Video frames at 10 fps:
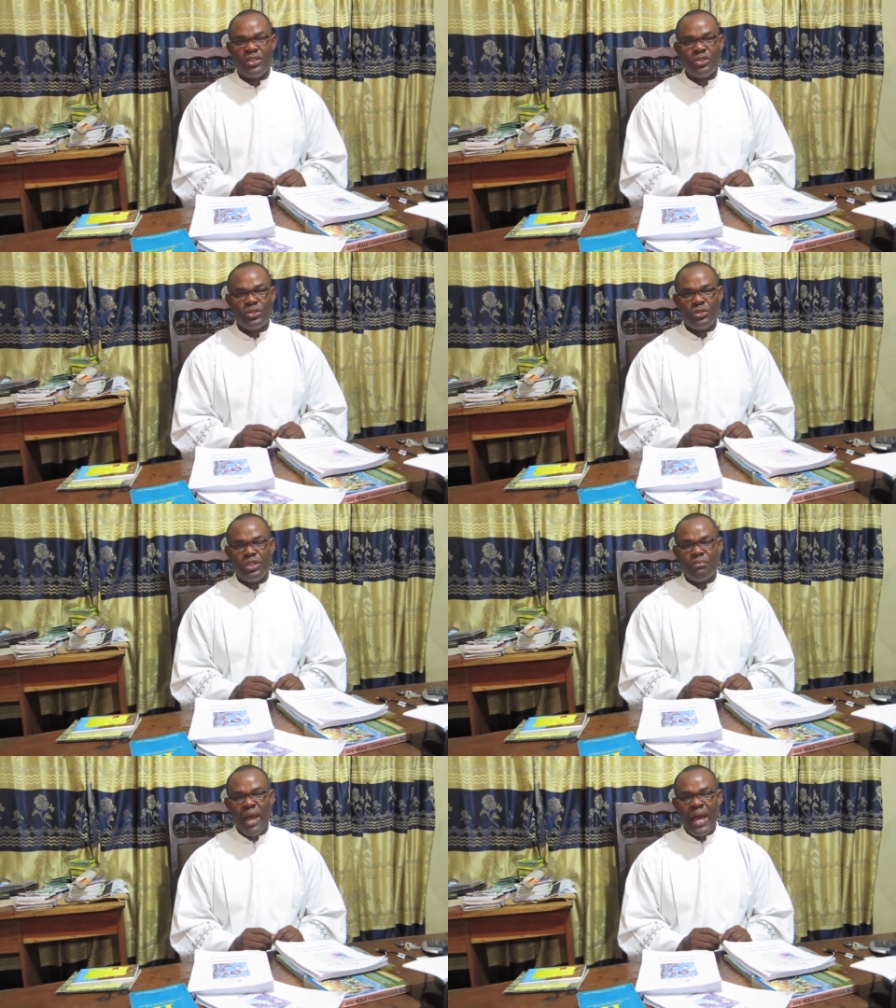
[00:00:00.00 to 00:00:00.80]
to
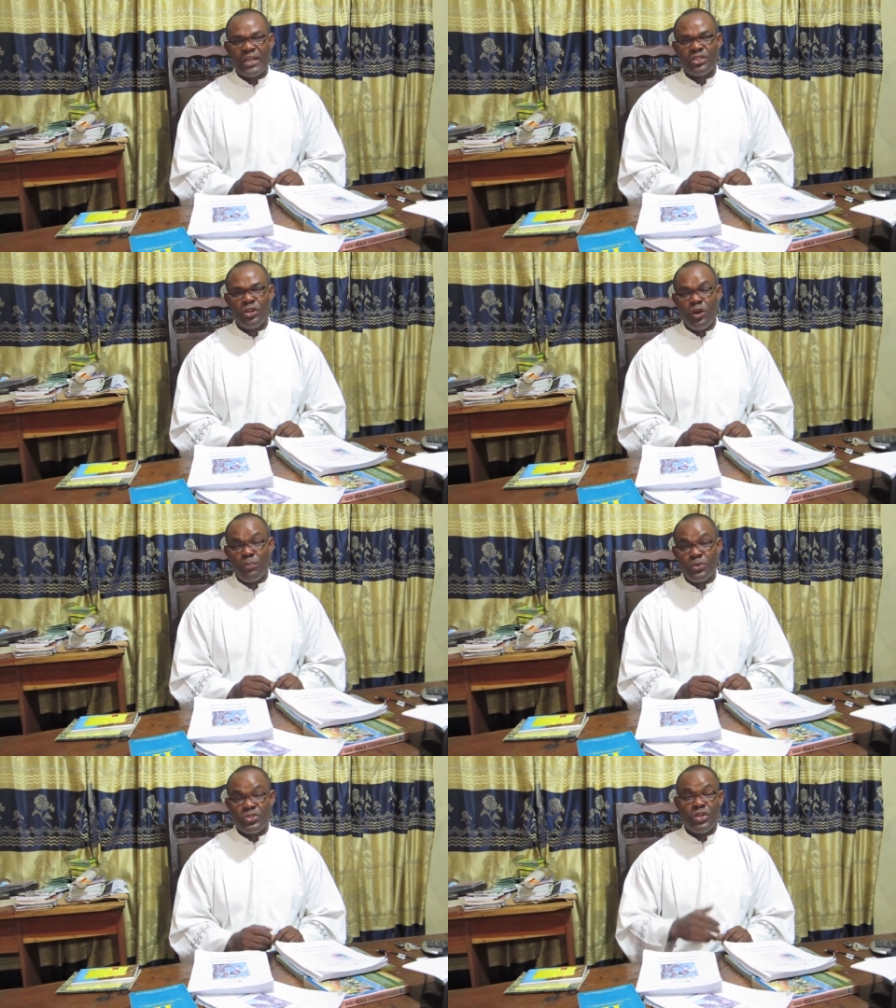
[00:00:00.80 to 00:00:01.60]
the married
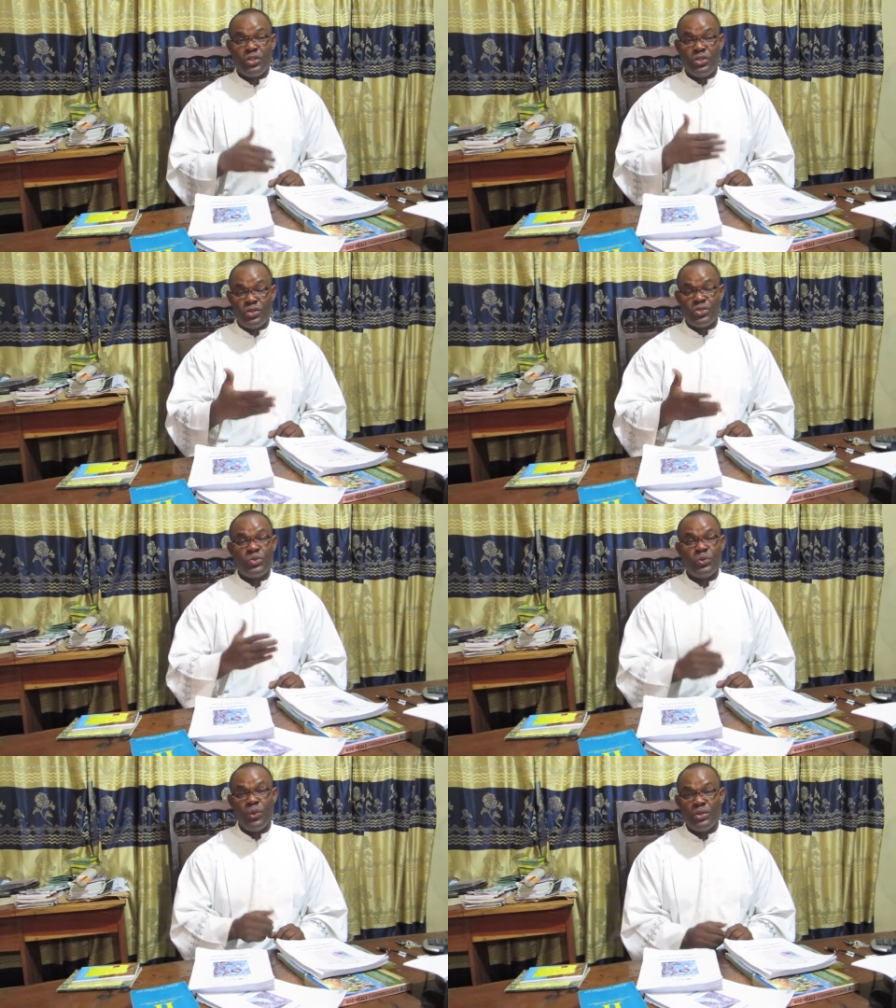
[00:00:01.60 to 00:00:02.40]
couples or those
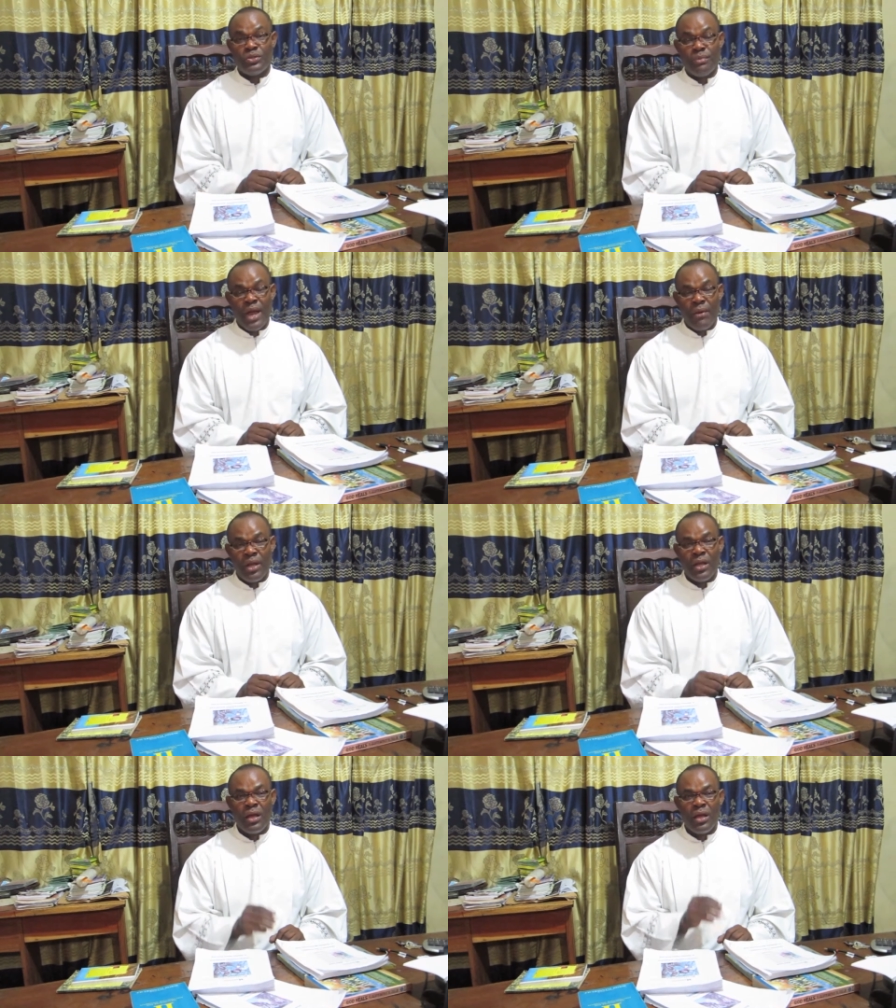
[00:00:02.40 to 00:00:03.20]
who want to marry